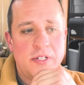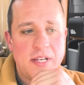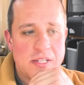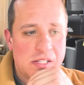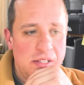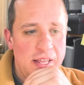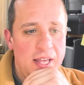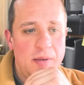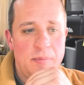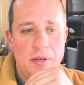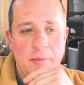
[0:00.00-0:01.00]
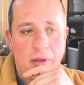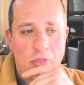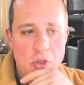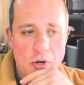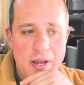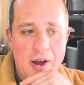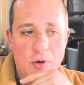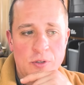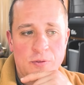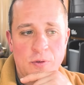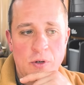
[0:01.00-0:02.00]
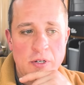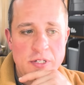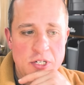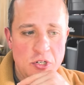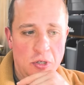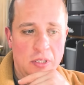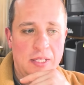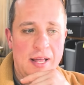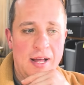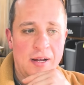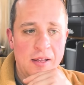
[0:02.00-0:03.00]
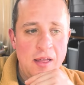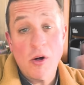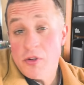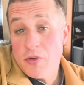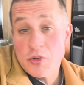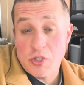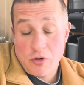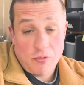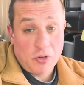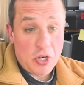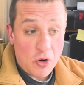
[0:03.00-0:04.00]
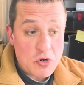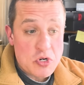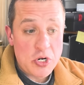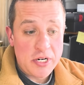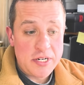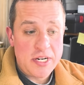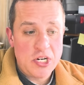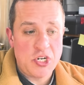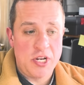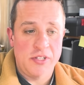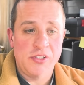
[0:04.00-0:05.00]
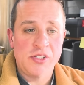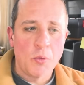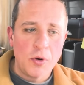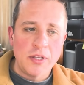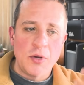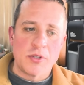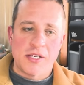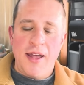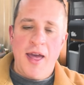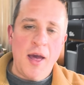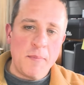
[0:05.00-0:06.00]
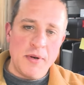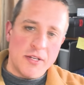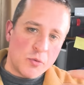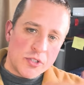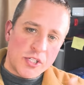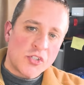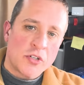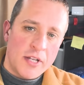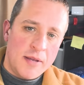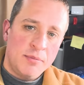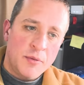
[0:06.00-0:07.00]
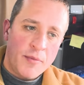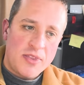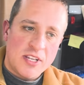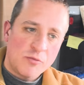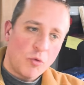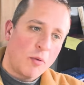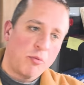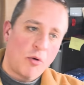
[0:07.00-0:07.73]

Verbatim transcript: a desk lamp and about 30 hours for a digital clock. All of those are, you know, good additions, but really what's going to happen is once I start to implement this more